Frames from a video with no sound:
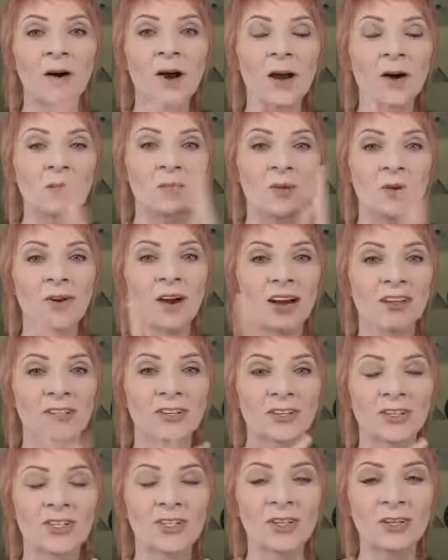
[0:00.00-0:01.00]
I hope you guys
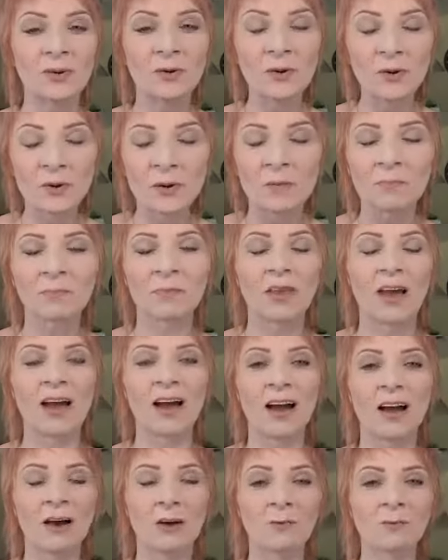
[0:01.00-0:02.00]
are too.
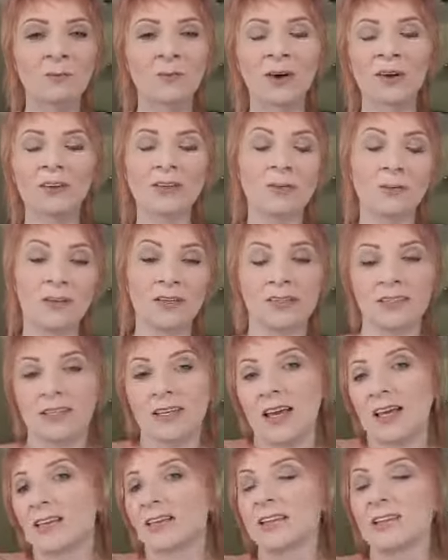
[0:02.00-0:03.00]
Welcome, as I
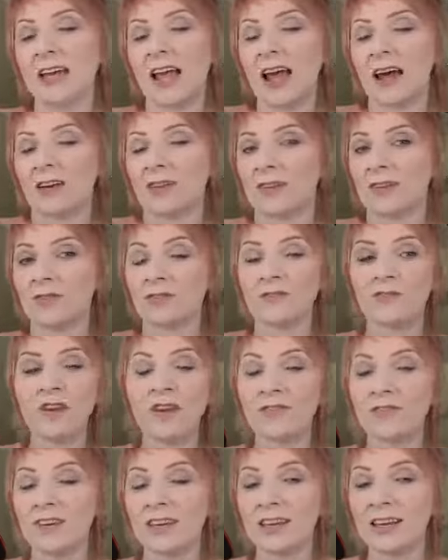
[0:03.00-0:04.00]
say, to day
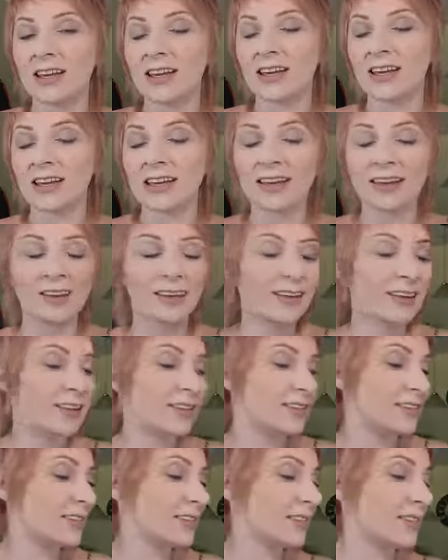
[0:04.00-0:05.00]
150.
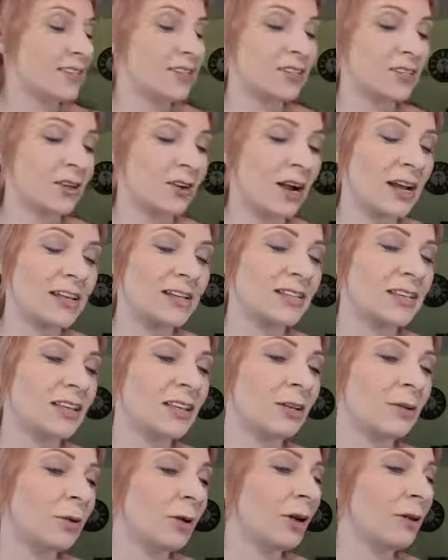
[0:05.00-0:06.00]
It's
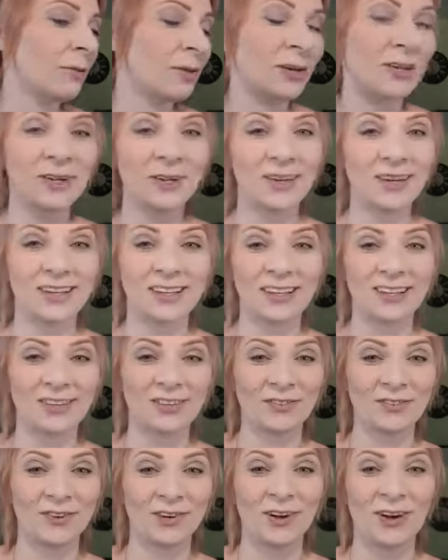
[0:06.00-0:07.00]
crazy that we've been doing
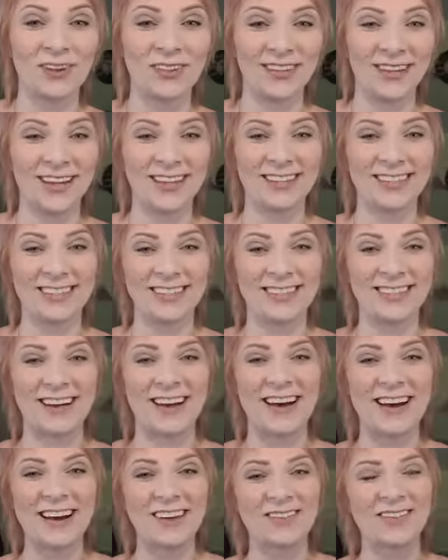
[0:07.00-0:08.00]
this for all this
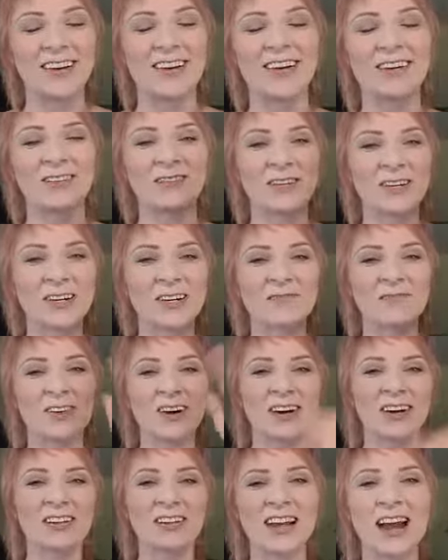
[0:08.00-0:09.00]
time. Morning,
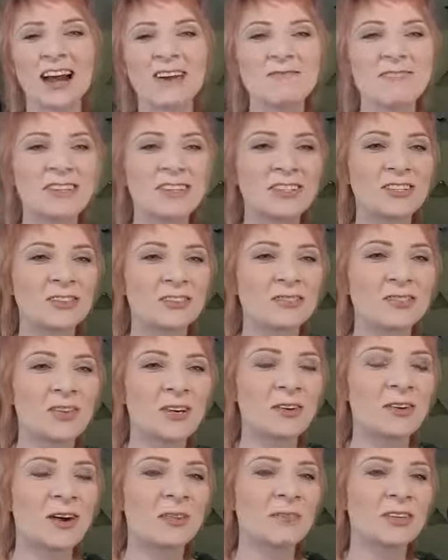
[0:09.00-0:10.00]
Margie. I missed you
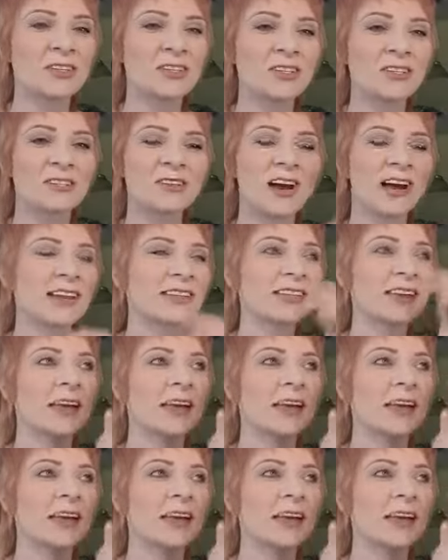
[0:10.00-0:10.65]
too. I missed you guys.